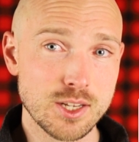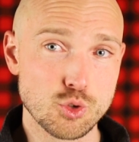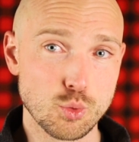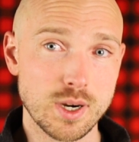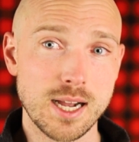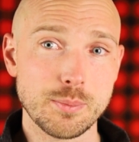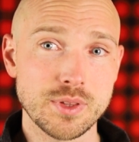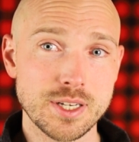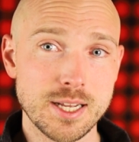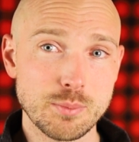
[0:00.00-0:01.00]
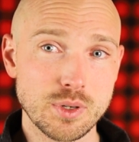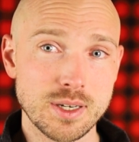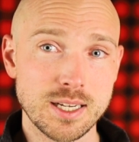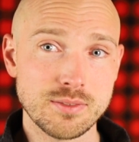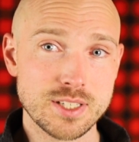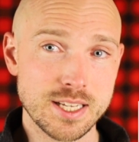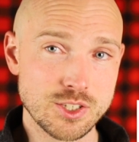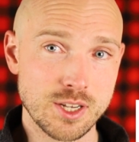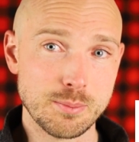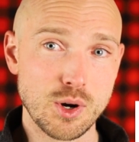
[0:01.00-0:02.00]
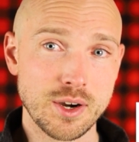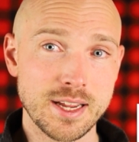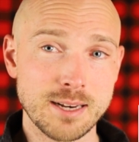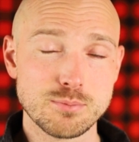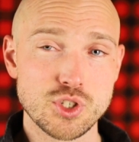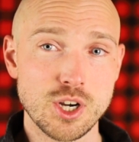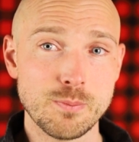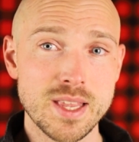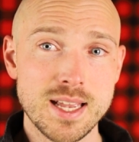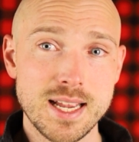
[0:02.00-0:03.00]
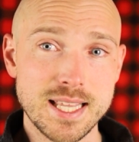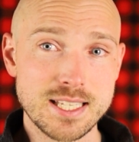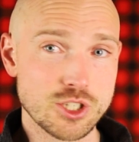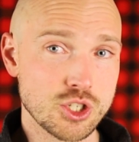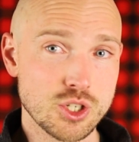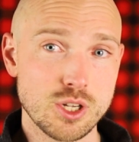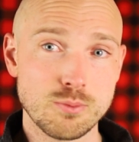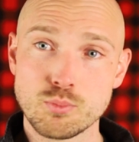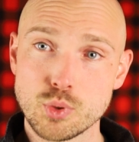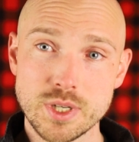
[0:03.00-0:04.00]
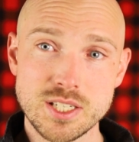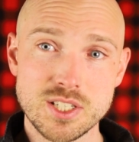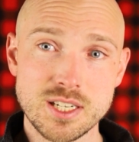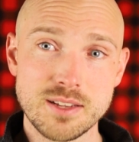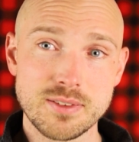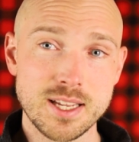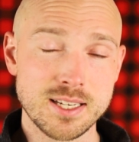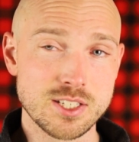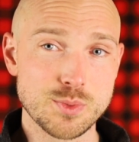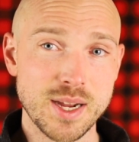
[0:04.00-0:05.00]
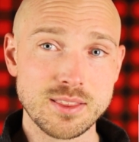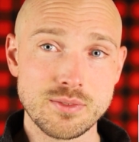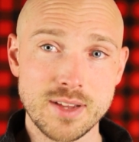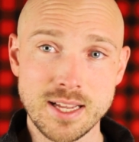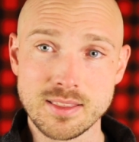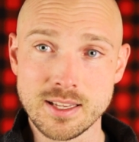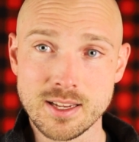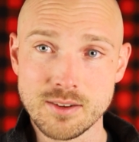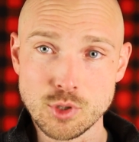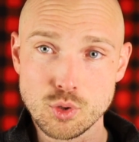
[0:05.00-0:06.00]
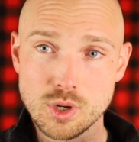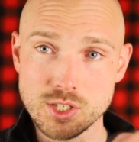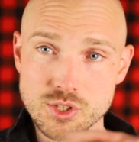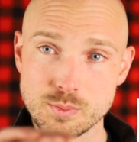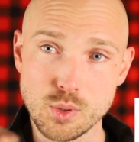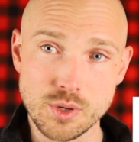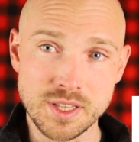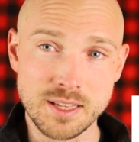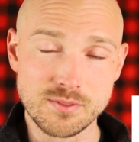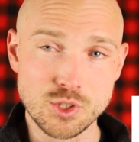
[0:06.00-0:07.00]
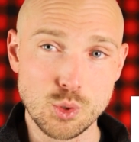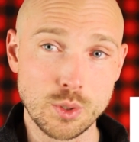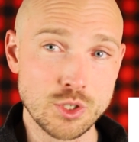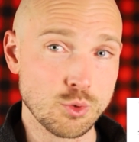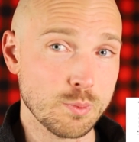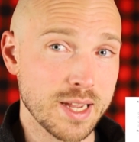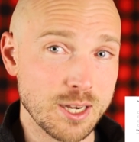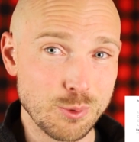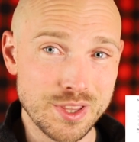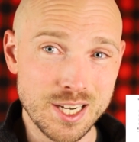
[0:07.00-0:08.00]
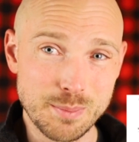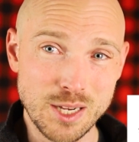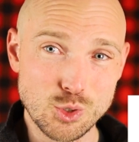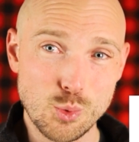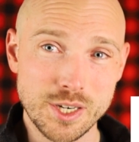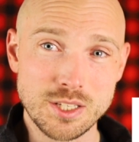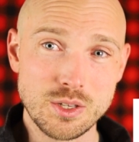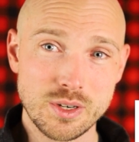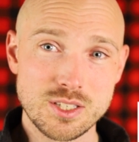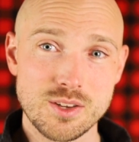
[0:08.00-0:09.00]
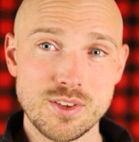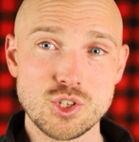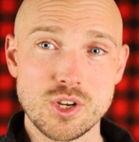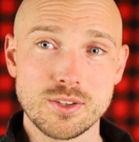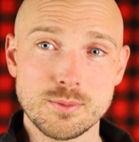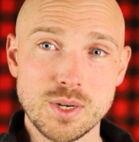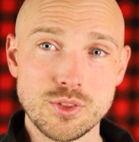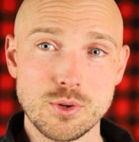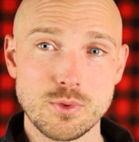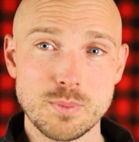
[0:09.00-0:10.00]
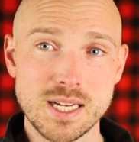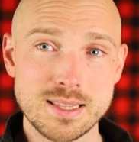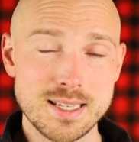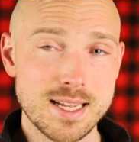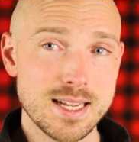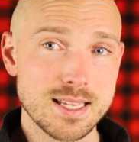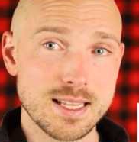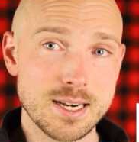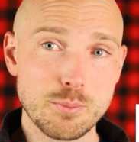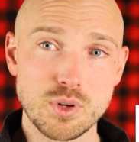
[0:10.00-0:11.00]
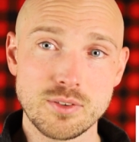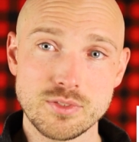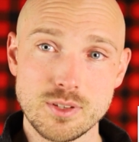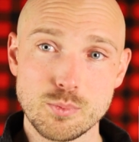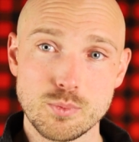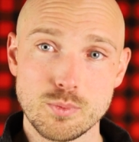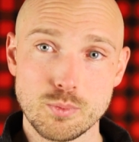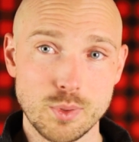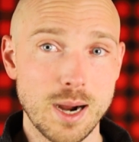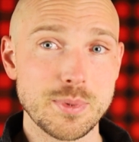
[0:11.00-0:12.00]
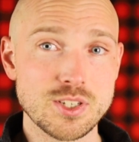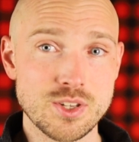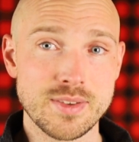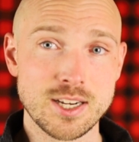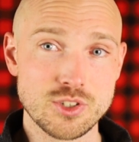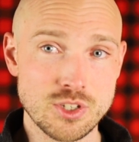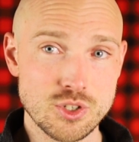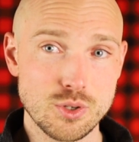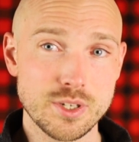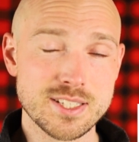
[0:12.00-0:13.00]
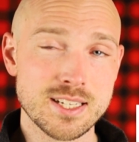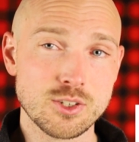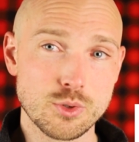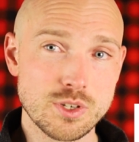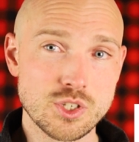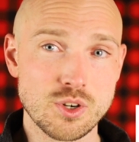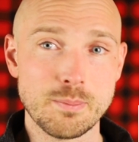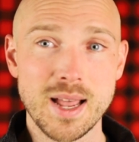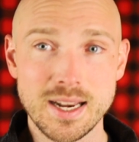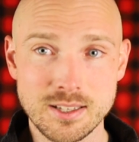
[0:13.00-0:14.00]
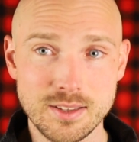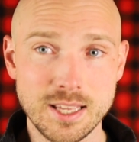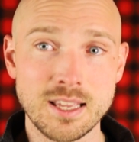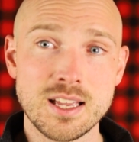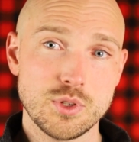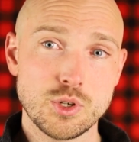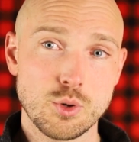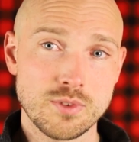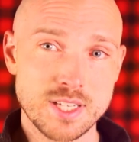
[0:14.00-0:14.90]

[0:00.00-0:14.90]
drop in the number of days on market. So this is all pretty significant, despite the fact that kind of across the board, inventories remain within about 20 units of each other month over month. The number of properties that have actually sold has increased dramatically year over